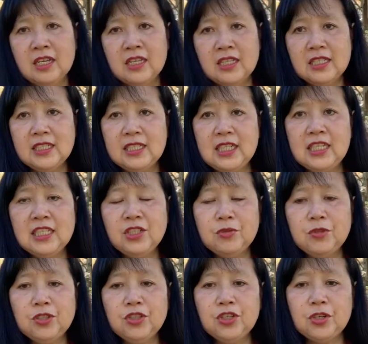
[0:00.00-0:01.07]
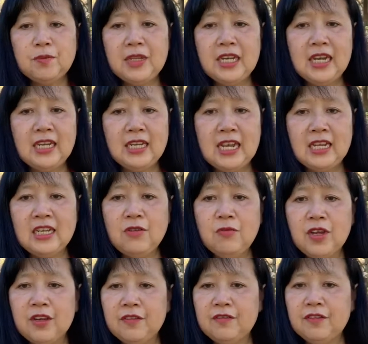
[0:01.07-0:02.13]
The seeds will germinate
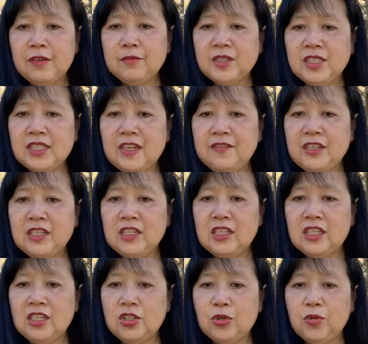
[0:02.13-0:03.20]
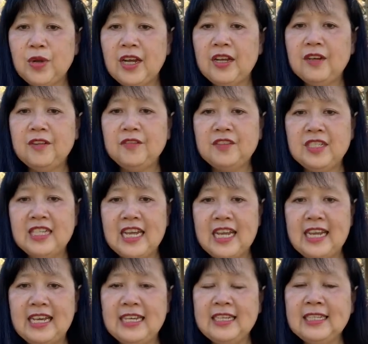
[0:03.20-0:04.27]
anywhere from 7 to 12
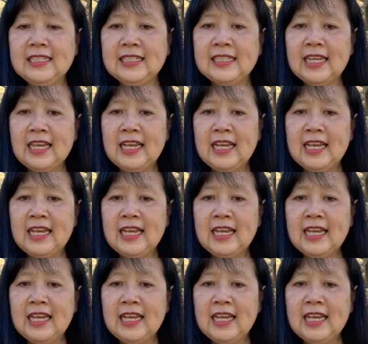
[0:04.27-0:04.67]
days.